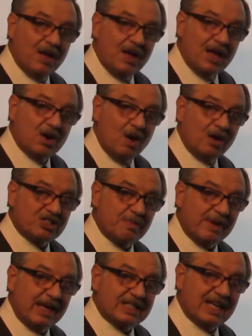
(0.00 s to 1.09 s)
it also
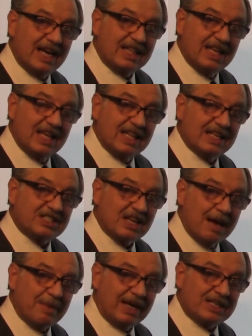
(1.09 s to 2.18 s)
means that the
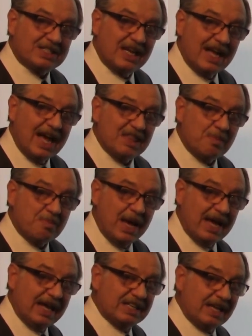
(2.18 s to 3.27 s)
psalmics and the
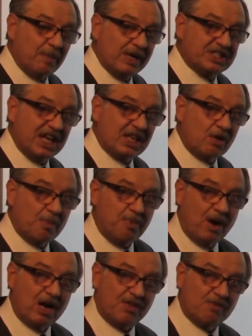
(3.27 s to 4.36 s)
pays that we see there are
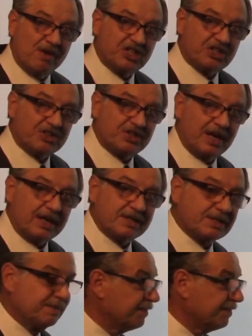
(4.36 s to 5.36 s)
part of the original text.